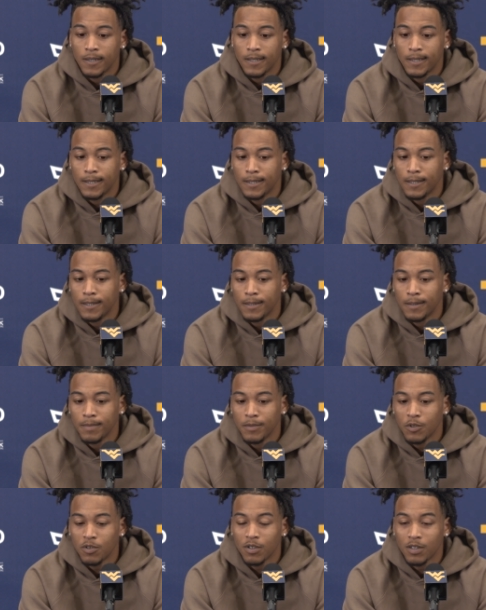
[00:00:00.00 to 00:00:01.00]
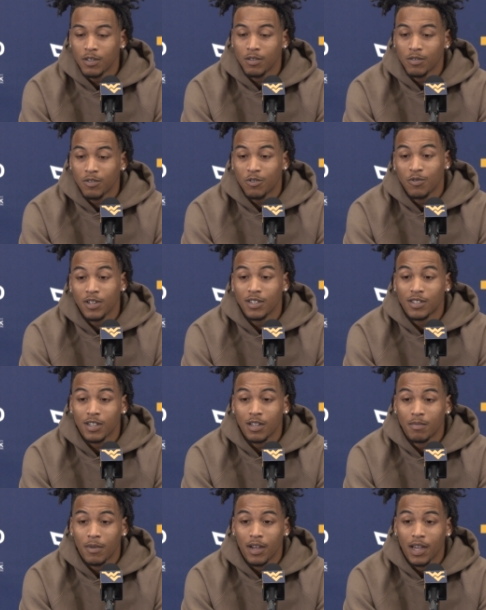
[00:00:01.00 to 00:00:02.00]
Um, you could you could really say
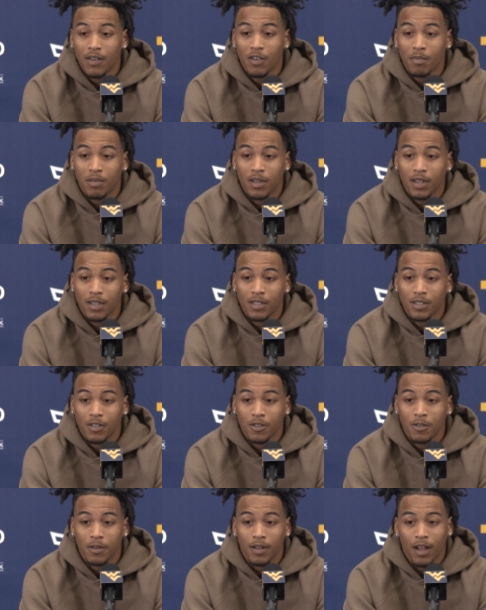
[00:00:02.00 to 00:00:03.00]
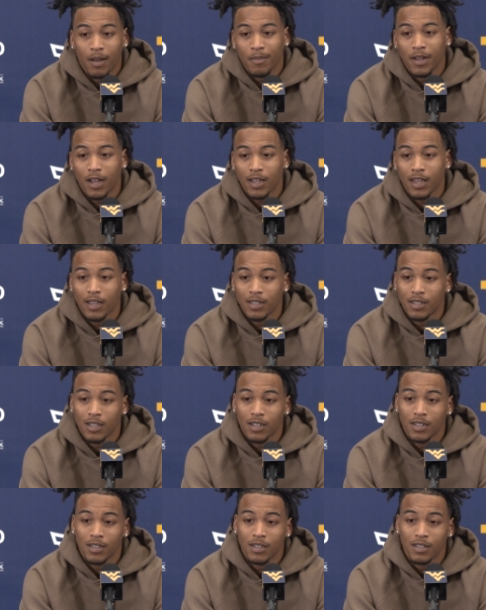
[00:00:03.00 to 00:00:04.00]
that by every play. So I mean, I can't
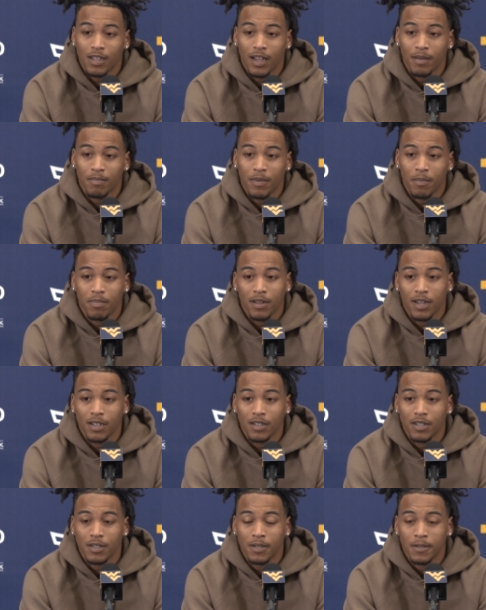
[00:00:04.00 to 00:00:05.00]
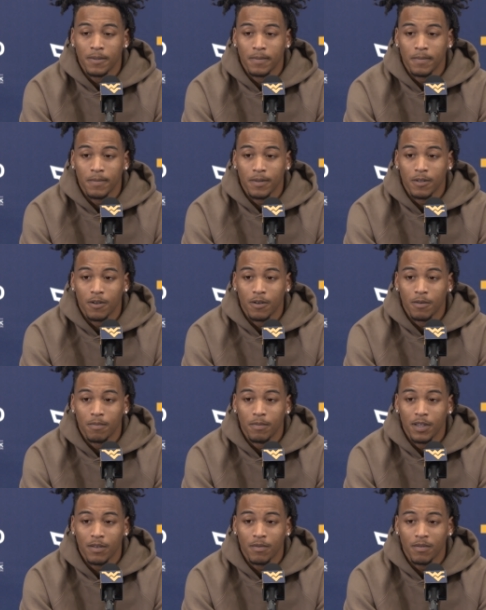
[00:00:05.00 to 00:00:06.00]
say that that played a you know a
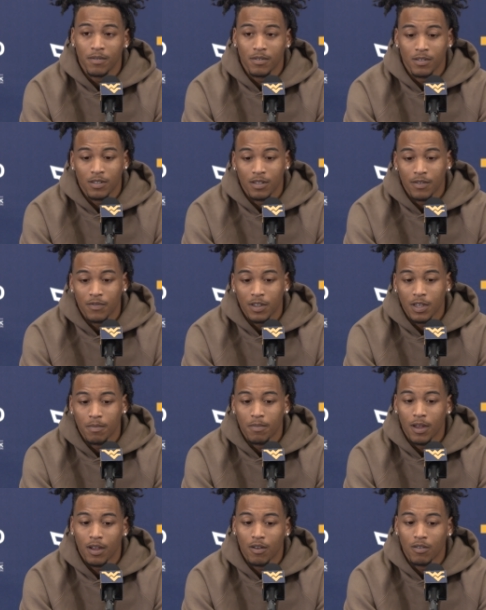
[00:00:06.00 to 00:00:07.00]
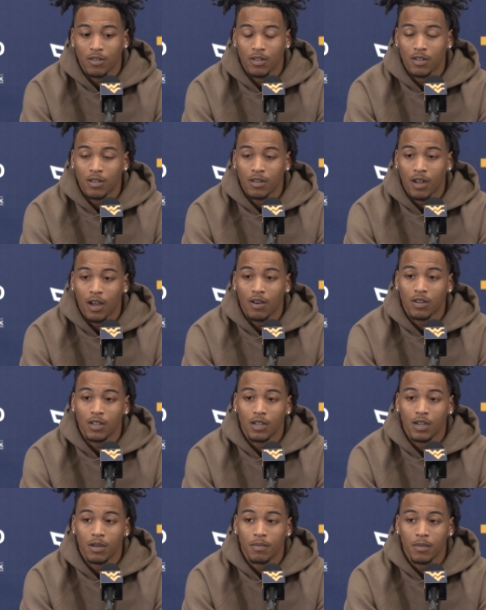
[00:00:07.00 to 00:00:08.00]
big significant impact on the
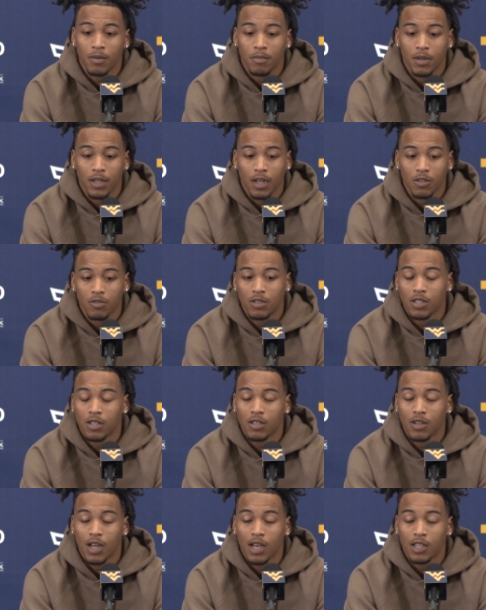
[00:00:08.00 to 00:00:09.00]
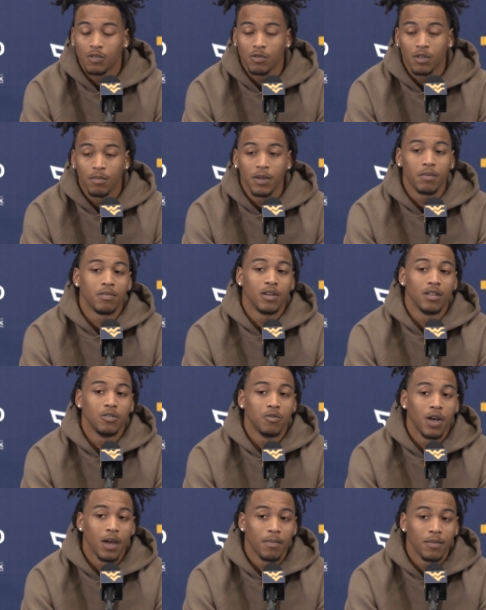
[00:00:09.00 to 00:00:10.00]
outcome. But I do tell the guys when the big play
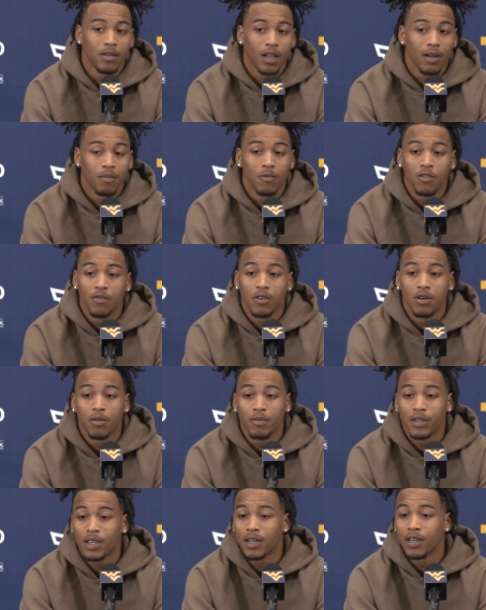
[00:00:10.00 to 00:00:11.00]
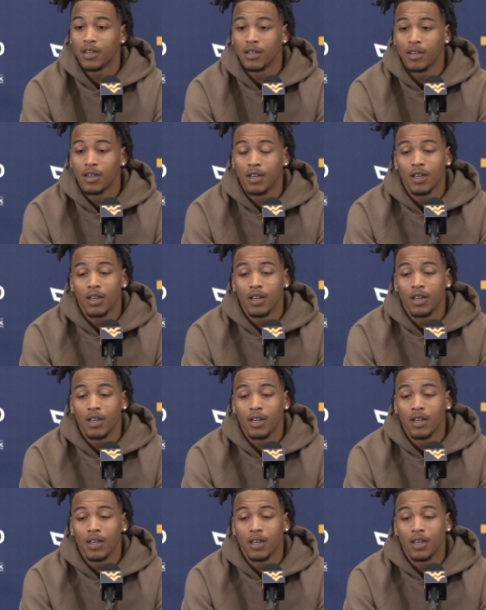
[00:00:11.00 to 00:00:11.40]
do happen, like move on. We can't